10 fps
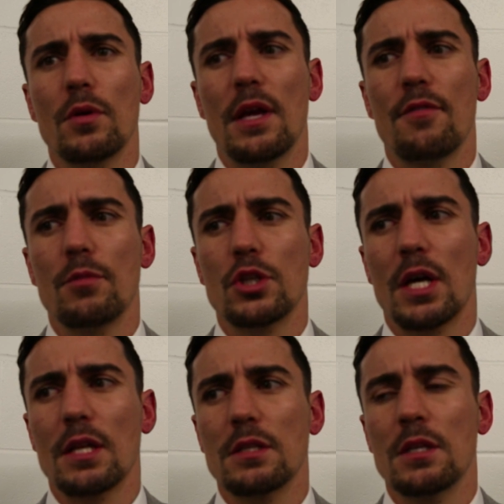gave him a
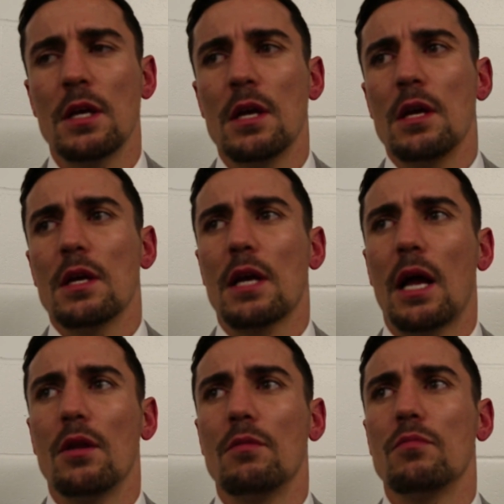chance.
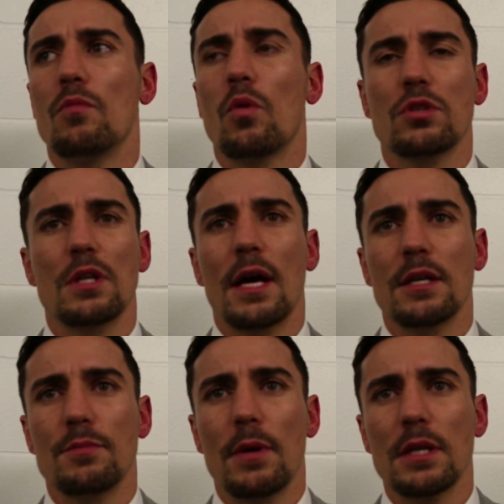Callum wasn't at
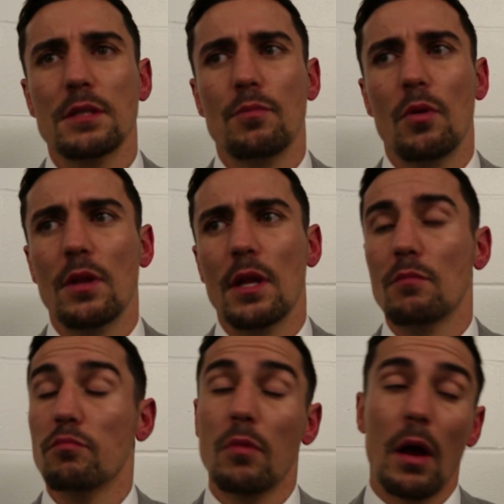his best, but
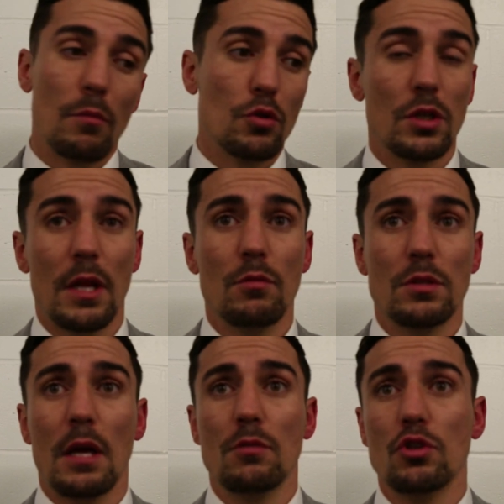then how much of that was
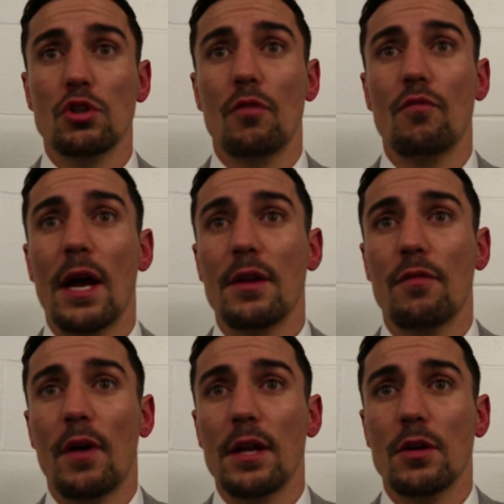down to John Ryder
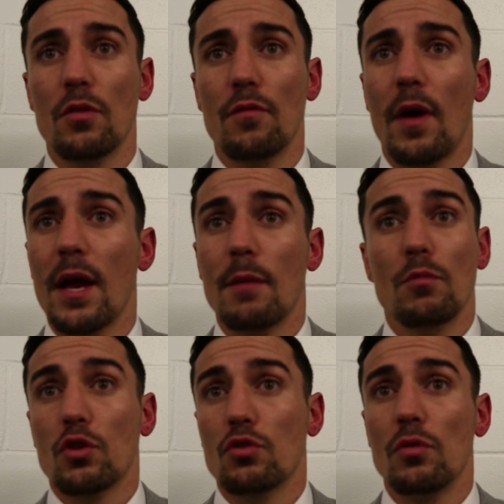fighting a good fight, I'm
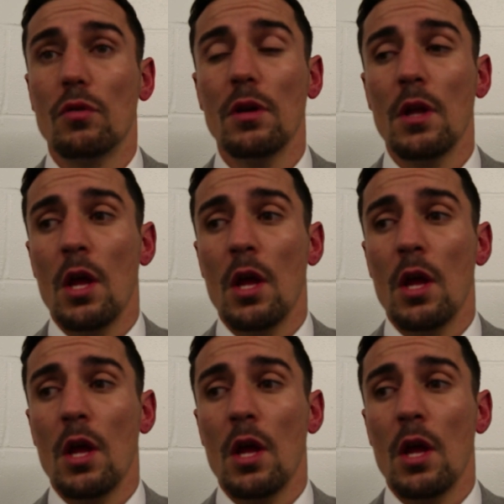not sure.